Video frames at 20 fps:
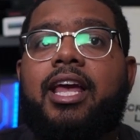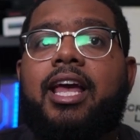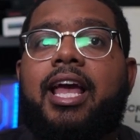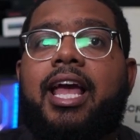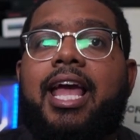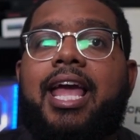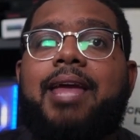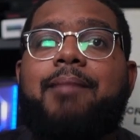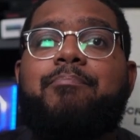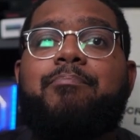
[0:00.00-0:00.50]

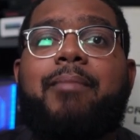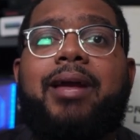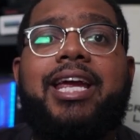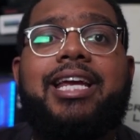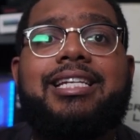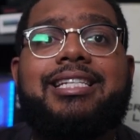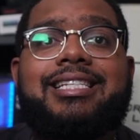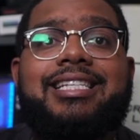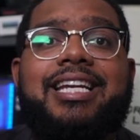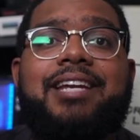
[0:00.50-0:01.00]
It may
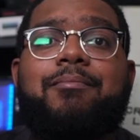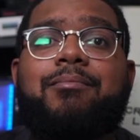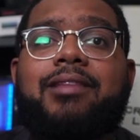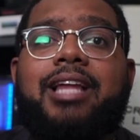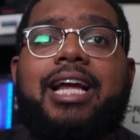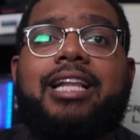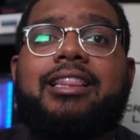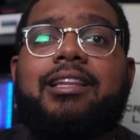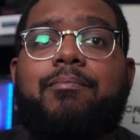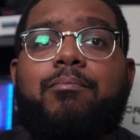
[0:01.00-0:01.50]
seem
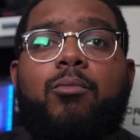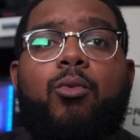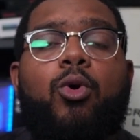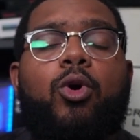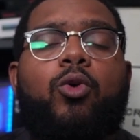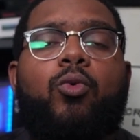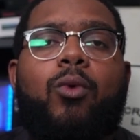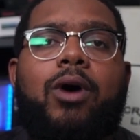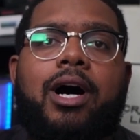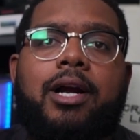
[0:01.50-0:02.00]
like the more
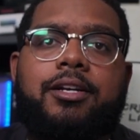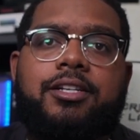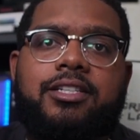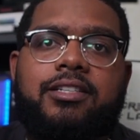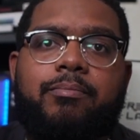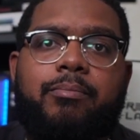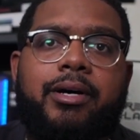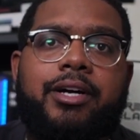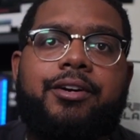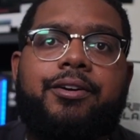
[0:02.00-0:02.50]
wattage the
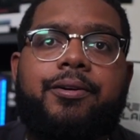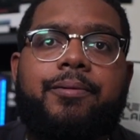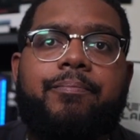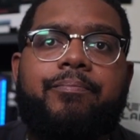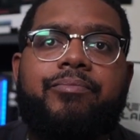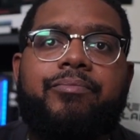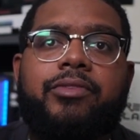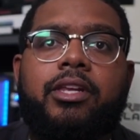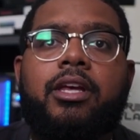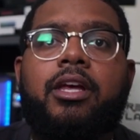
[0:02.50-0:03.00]
better,
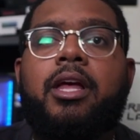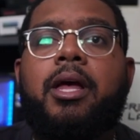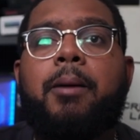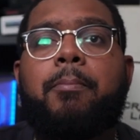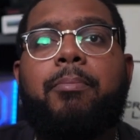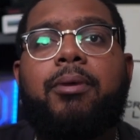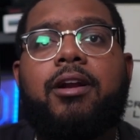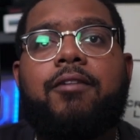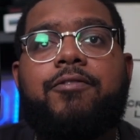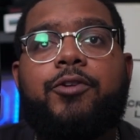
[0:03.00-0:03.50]

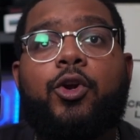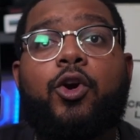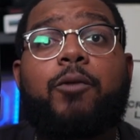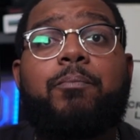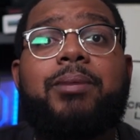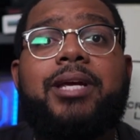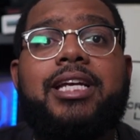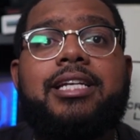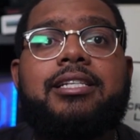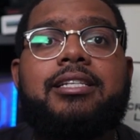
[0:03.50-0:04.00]
but if your
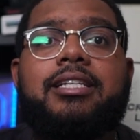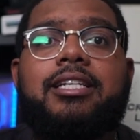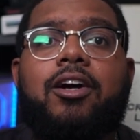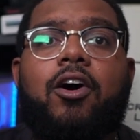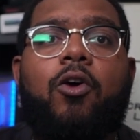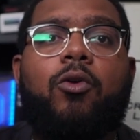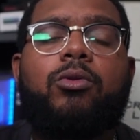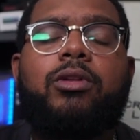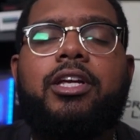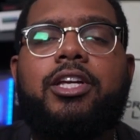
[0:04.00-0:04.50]
PC
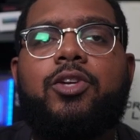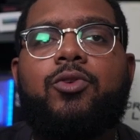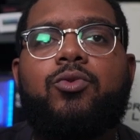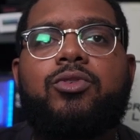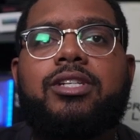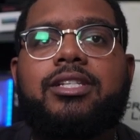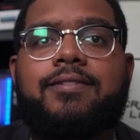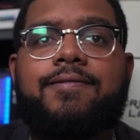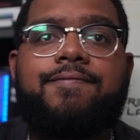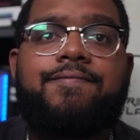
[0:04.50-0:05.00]
only
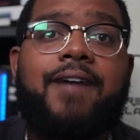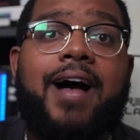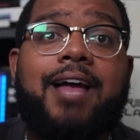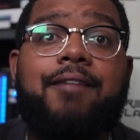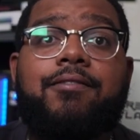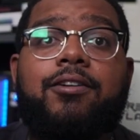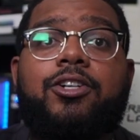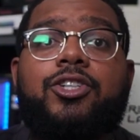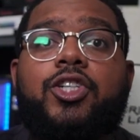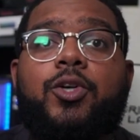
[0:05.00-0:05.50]
uses
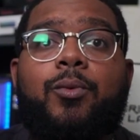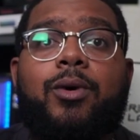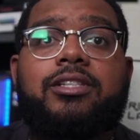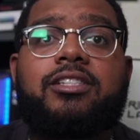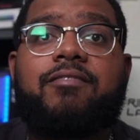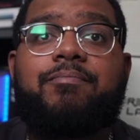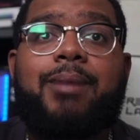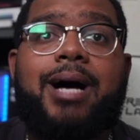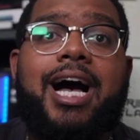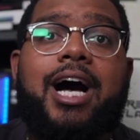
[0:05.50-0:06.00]
500 watts of
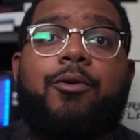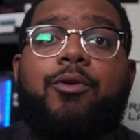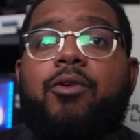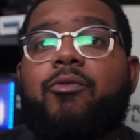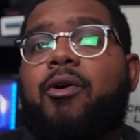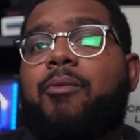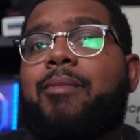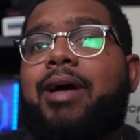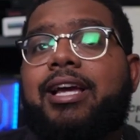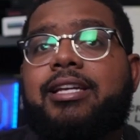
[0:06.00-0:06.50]
power when
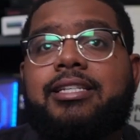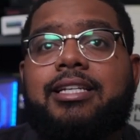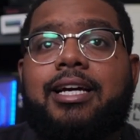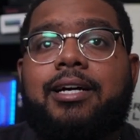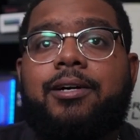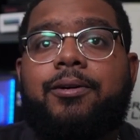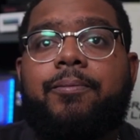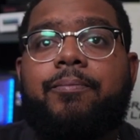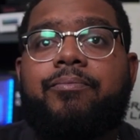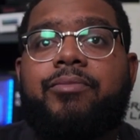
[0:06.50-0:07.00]
maxed
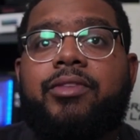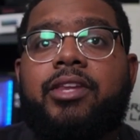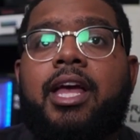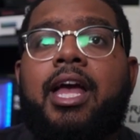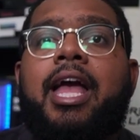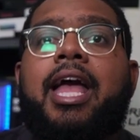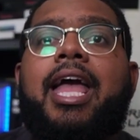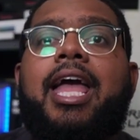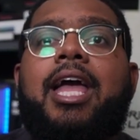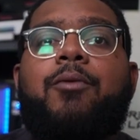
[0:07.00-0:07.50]
out,
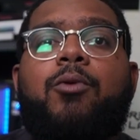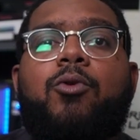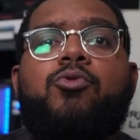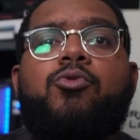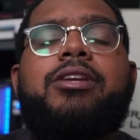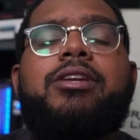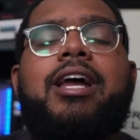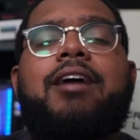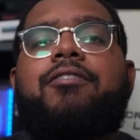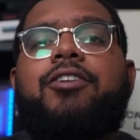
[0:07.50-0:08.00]
it will
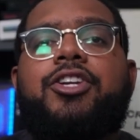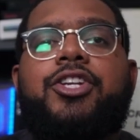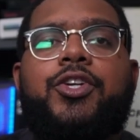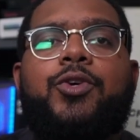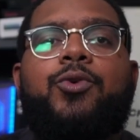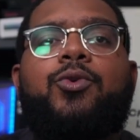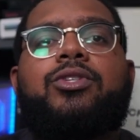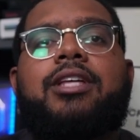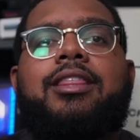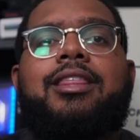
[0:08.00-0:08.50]
never
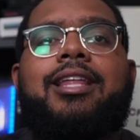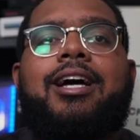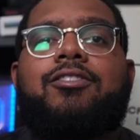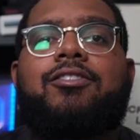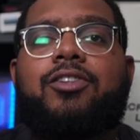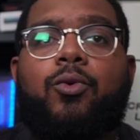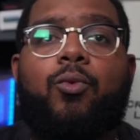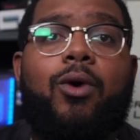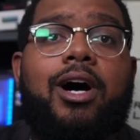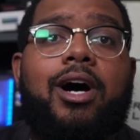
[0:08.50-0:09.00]
use
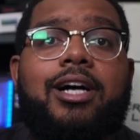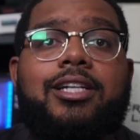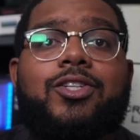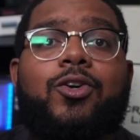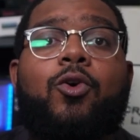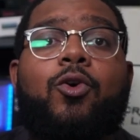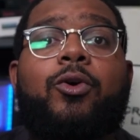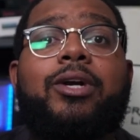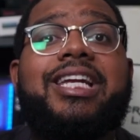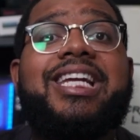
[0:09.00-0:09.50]
1000 watts
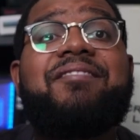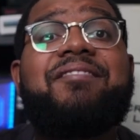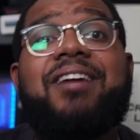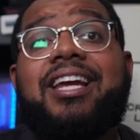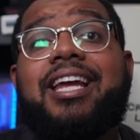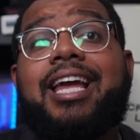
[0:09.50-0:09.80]
or even get